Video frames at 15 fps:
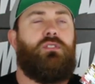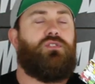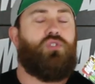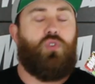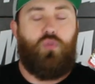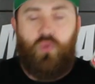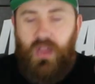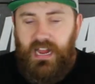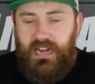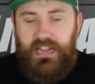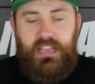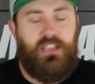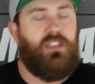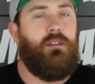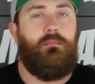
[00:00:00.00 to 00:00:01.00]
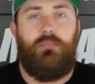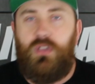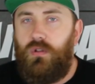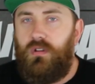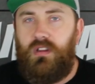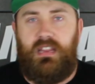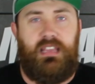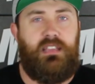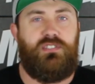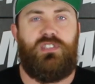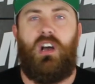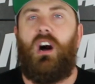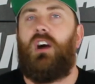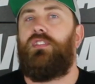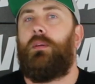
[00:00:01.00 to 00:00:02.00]
trading communities
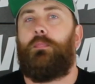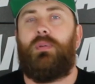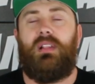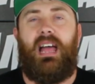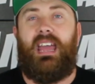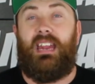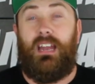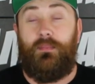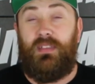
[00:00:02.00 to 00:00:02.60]
on the planet.